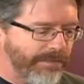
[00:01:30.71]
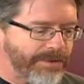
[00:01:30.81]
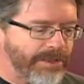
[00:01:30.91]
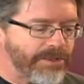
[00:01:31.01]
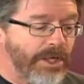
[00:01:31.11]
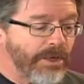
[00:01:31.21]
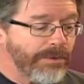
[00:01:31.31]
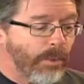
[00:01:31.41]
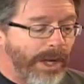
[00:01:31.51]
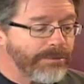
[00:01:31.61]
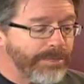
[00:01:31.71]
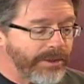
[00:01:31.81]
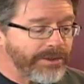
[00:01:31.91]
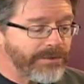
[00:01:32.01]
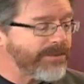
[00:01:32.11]
This is The Wild
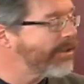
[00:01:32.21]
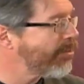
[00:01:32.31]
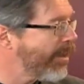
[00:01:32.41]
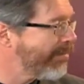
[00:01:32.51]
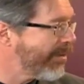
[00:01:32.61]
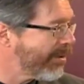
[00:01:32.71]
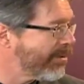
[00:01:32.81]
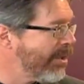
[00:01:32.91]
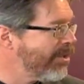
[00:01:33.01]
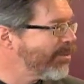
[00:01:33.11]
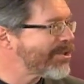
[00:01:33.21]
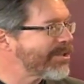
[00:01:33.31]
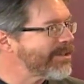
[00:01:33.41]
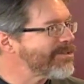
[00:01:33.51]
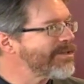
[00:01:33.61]
Parrots of Telegraph Hill, which
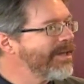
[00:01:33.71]
is